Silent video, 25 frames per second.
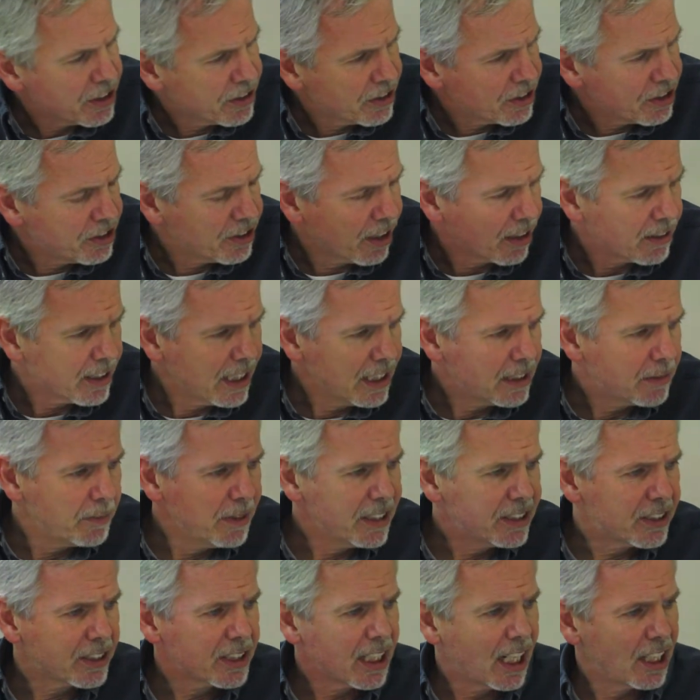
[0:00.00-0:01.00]
You don't need
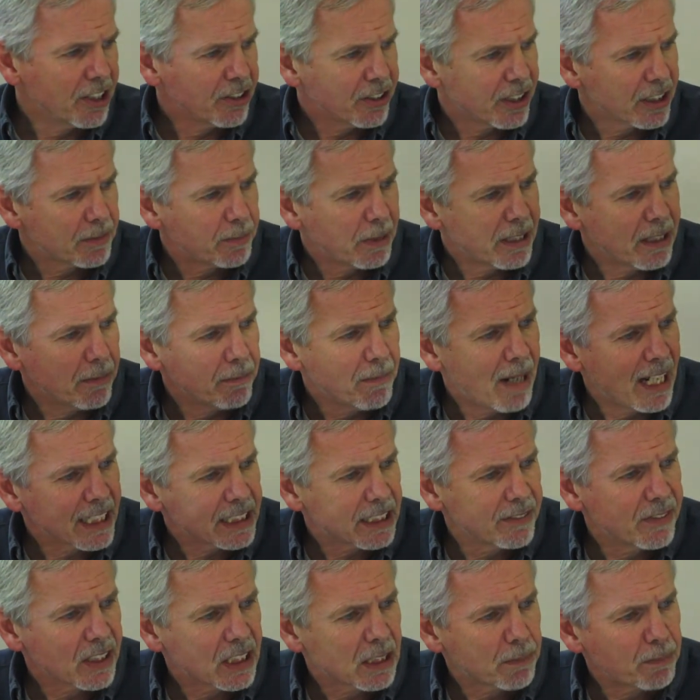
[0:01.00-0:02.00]
me to tell you there's been a
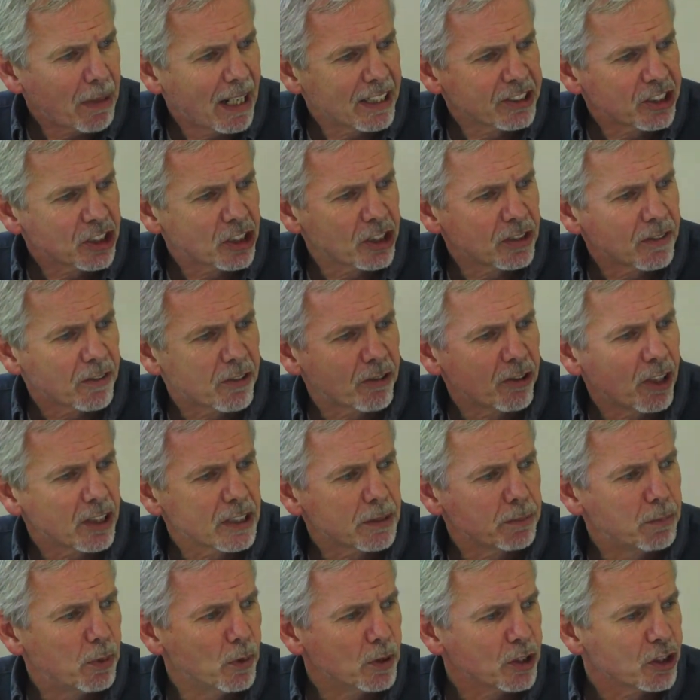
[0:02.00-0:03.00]
massive expansion of
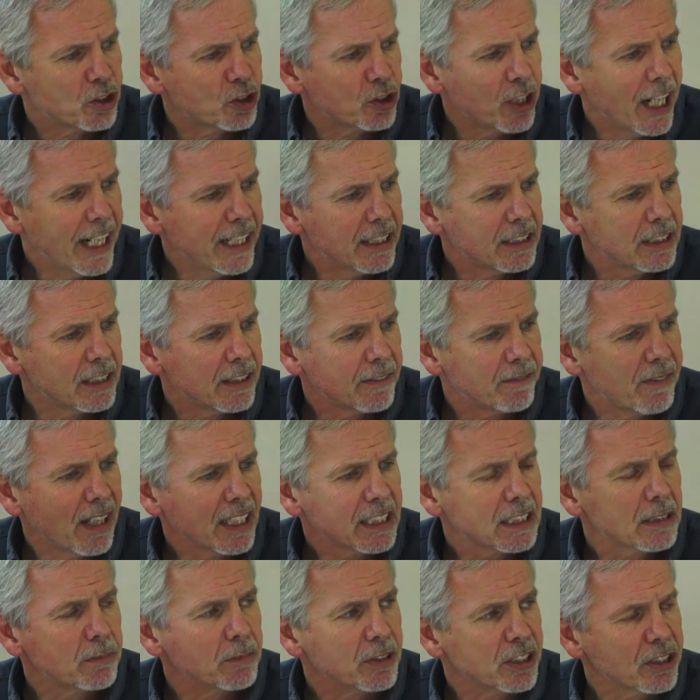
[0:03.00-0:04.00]
cross-border trade and
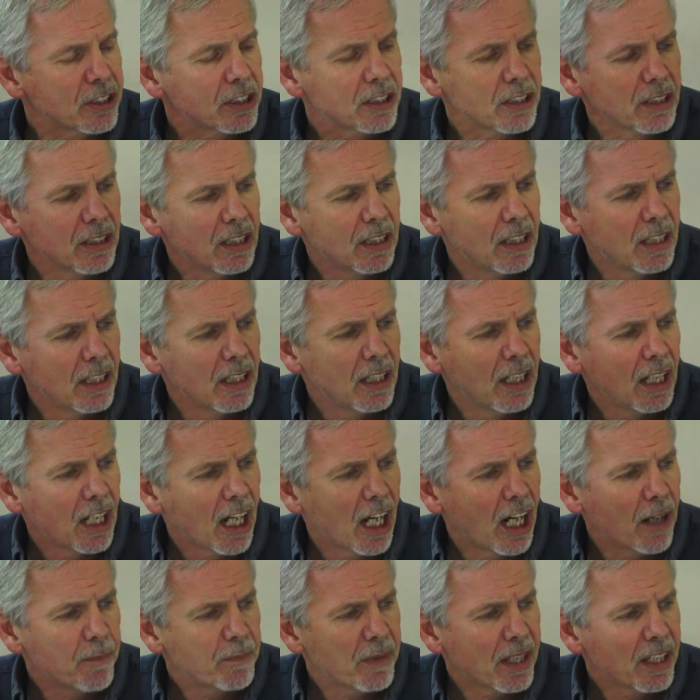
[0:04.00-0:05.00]
investment.
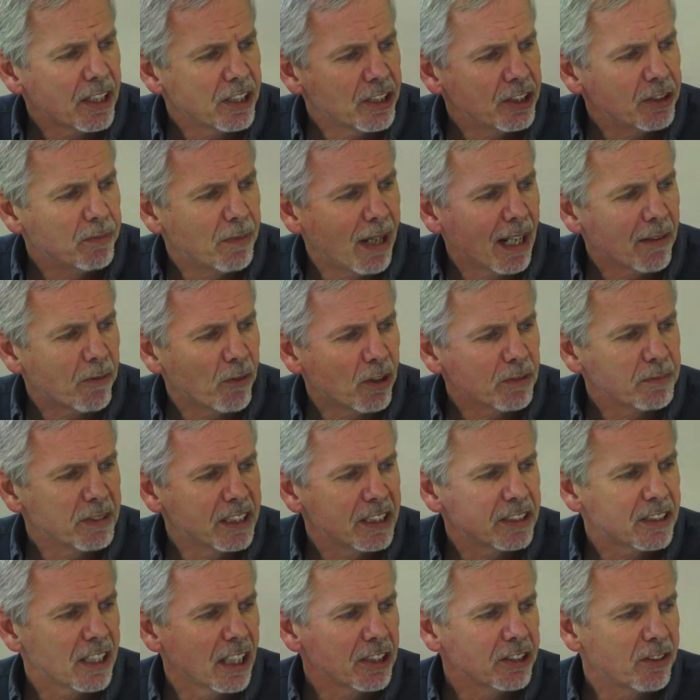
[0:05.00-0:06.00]
You might want me
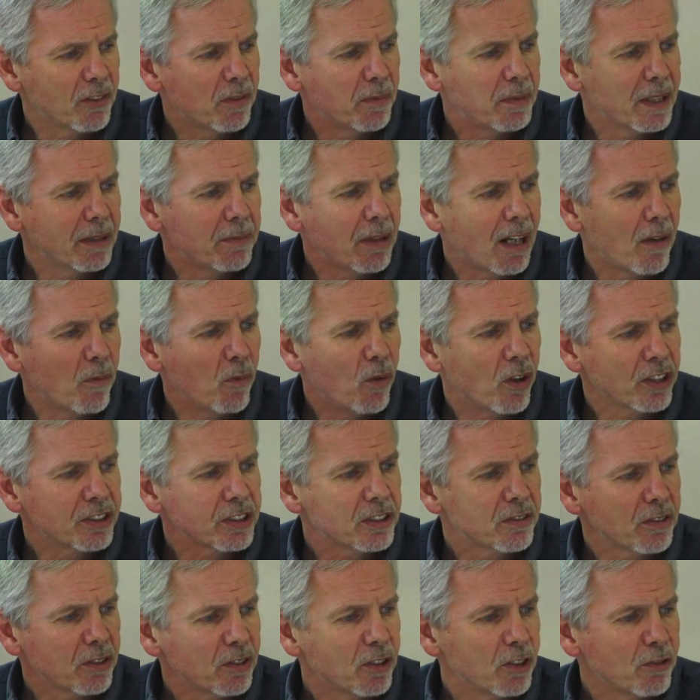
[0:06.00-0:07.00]
to tell you a bit about
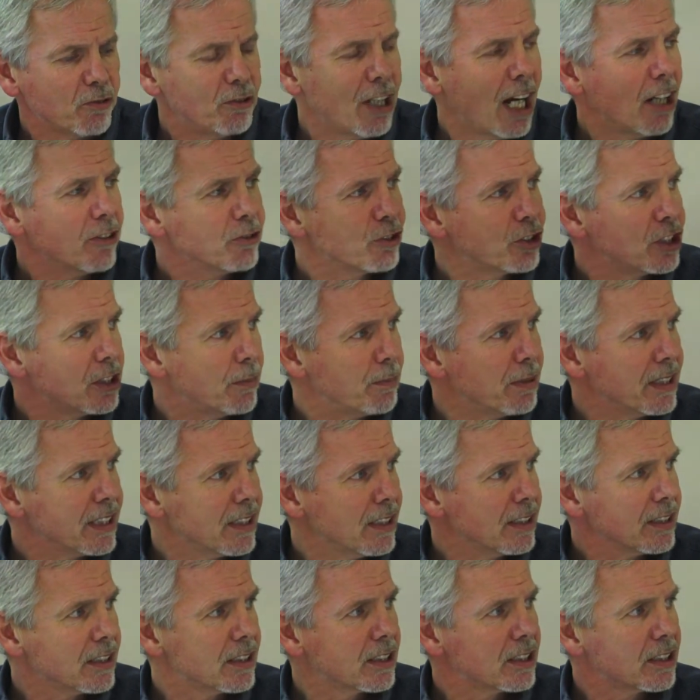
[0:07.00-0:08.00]
what round-tripping
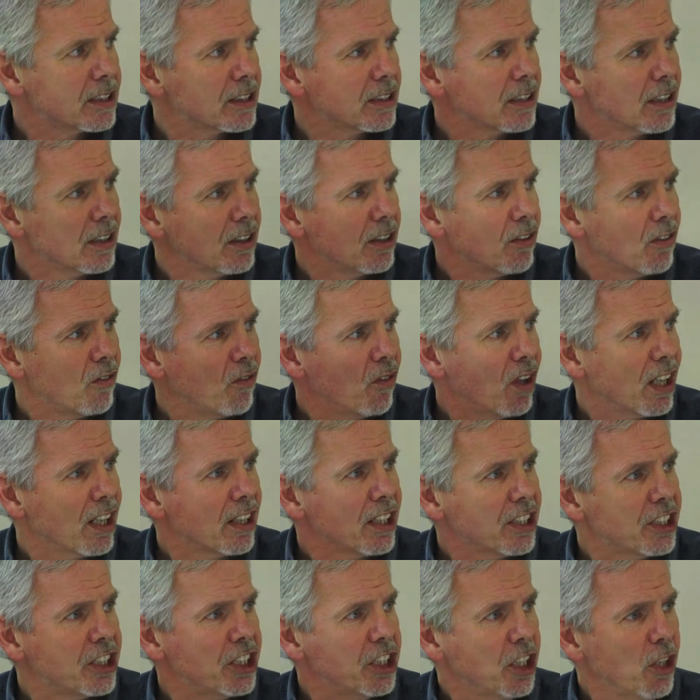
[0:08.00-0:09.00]
is. Well,
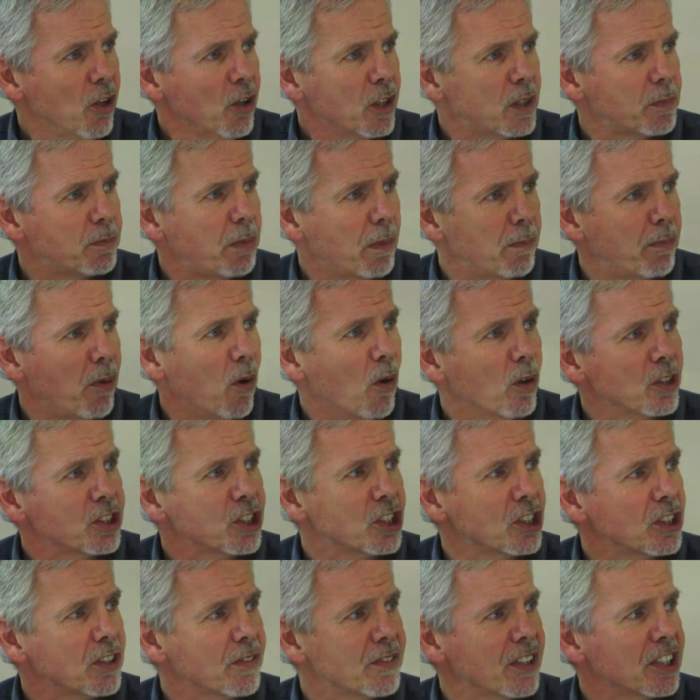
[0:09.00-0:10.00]
a huge
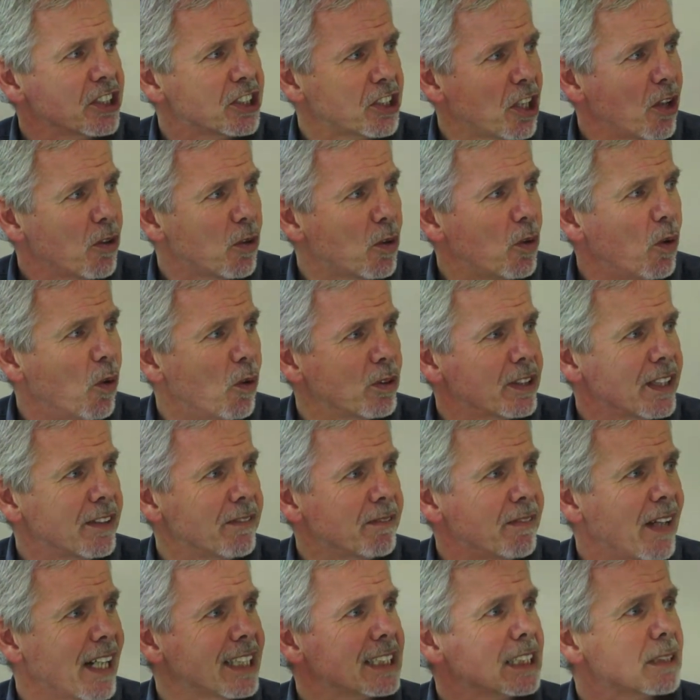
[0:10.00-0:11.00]
proportion of the so-called
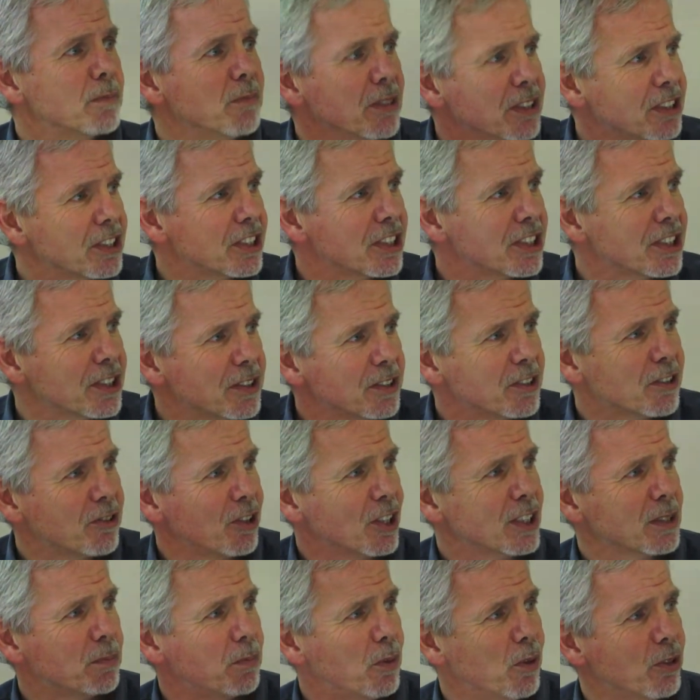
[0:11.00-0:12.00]
investment,
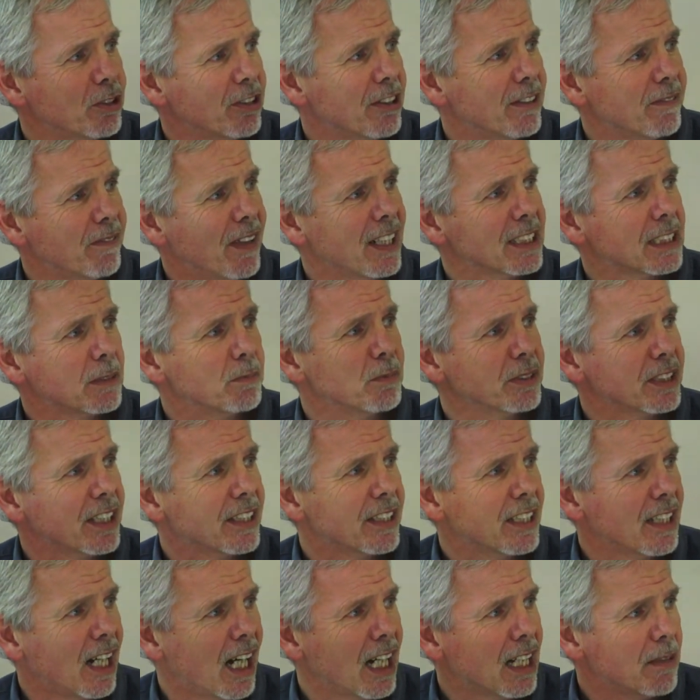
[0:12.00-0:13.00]
cross-border investment that
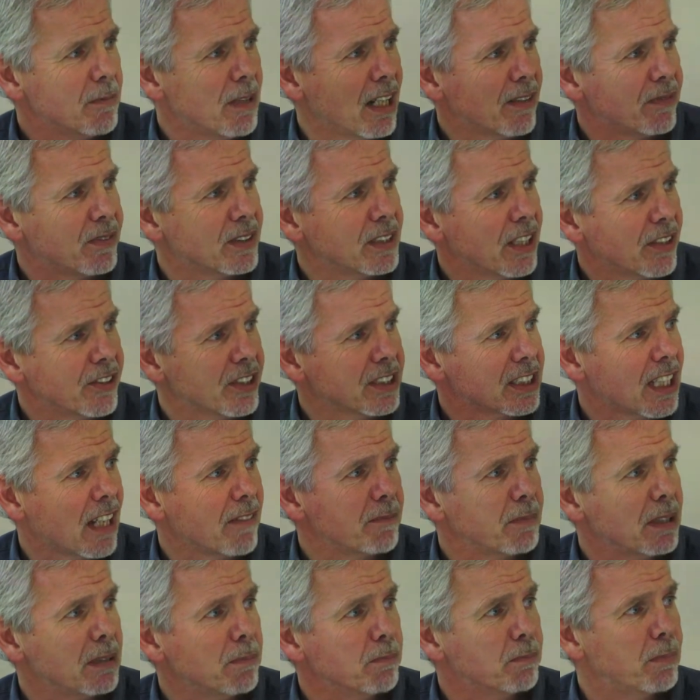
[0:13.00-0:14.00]
the IMF and others
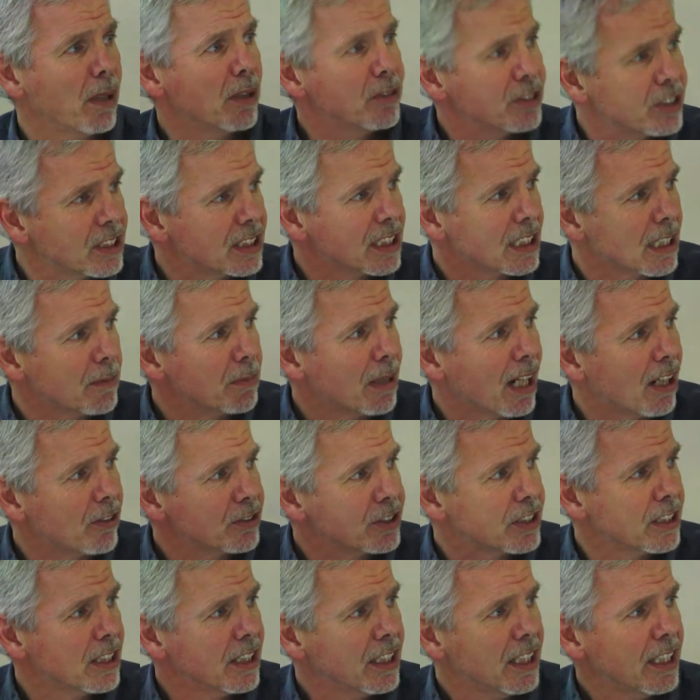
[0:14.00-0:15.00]
have been boasting
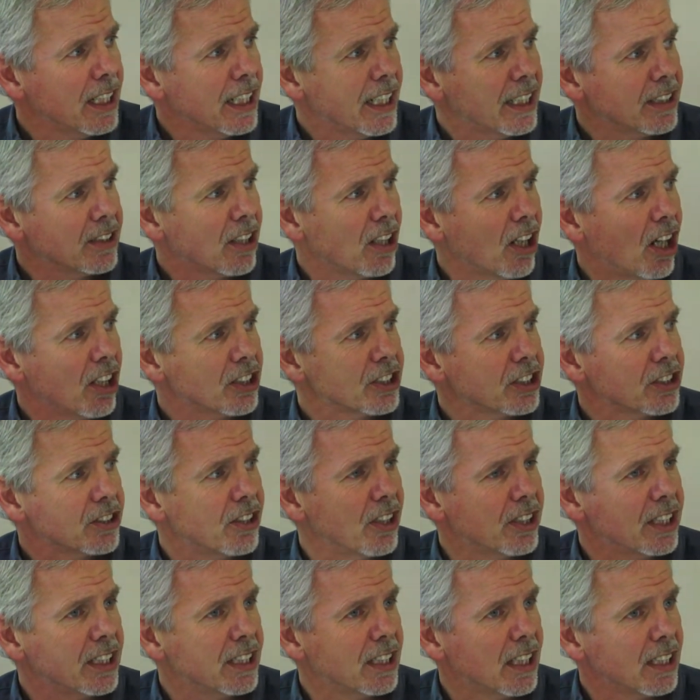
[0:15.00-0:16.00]
about in the last
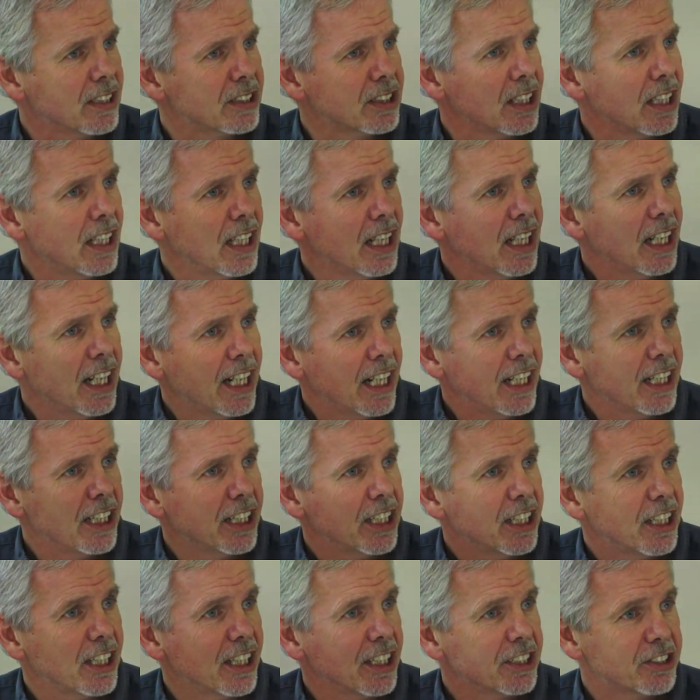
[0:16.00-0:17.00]
30 years
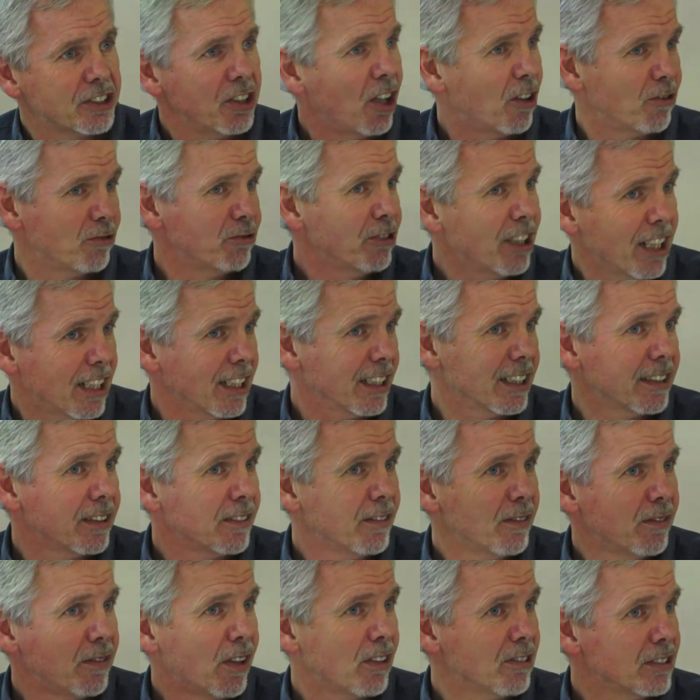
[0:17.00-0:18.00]
is not really
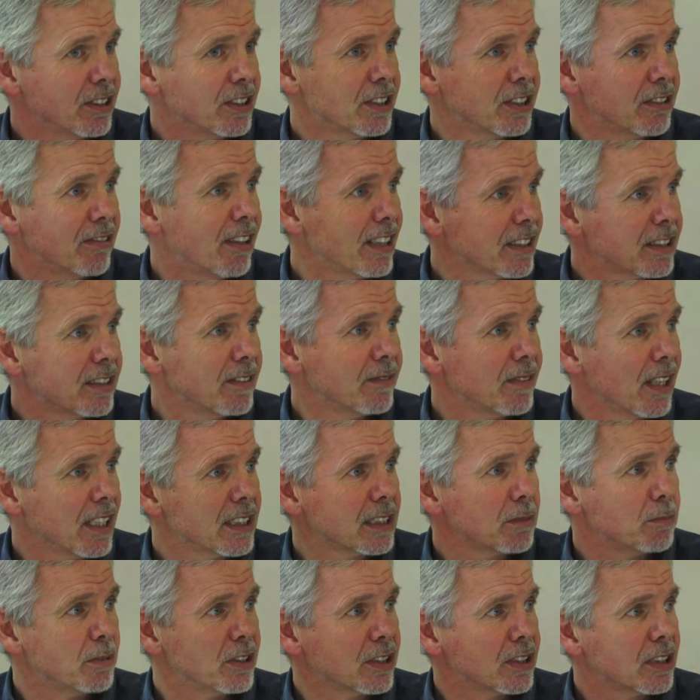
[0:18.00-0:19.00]
foreign direct
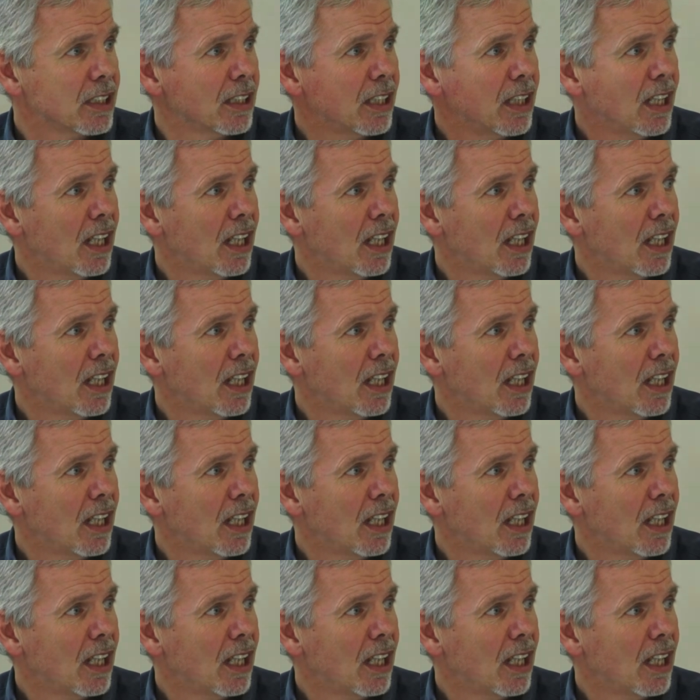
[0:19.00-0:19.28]
investment.